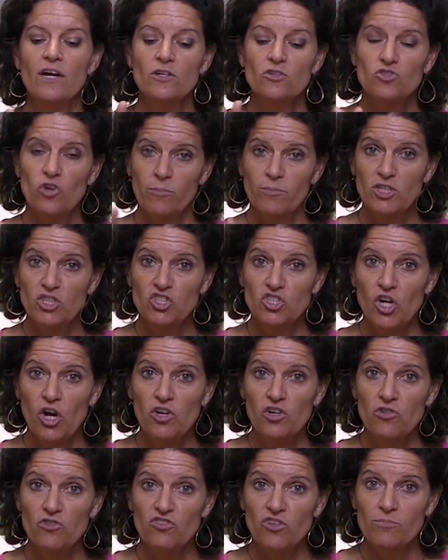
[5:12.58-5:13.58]
So I'm going to show
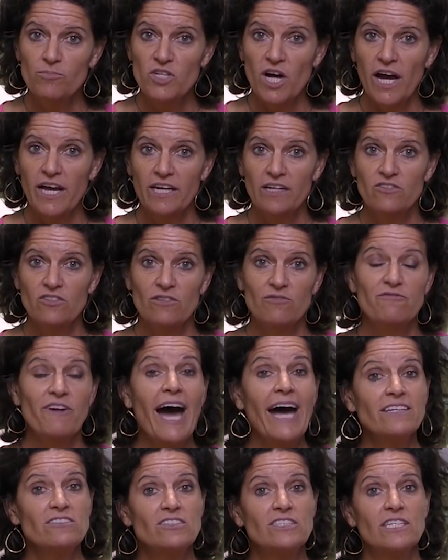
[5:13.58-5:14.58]
you some diets and
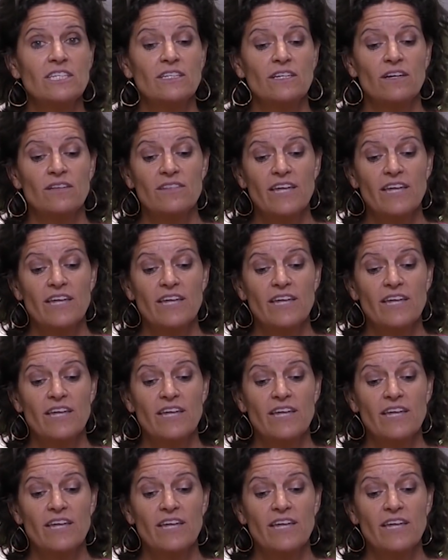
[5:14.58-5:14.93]
fasting